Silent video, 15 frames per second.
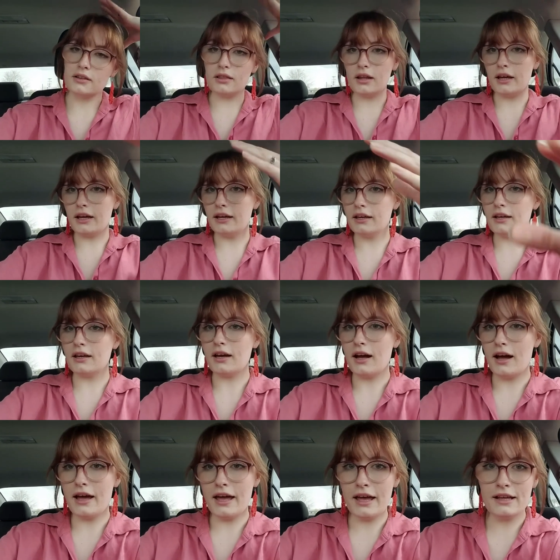Like,
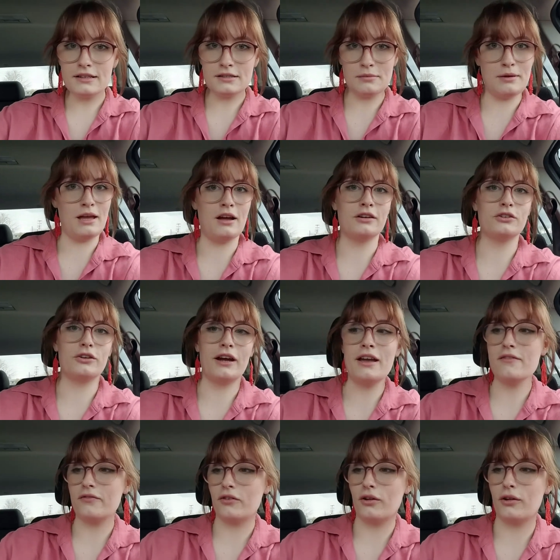I hate to be
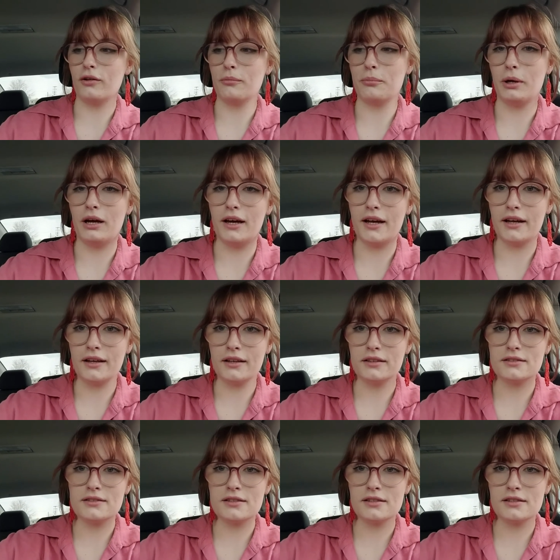ungrateful, but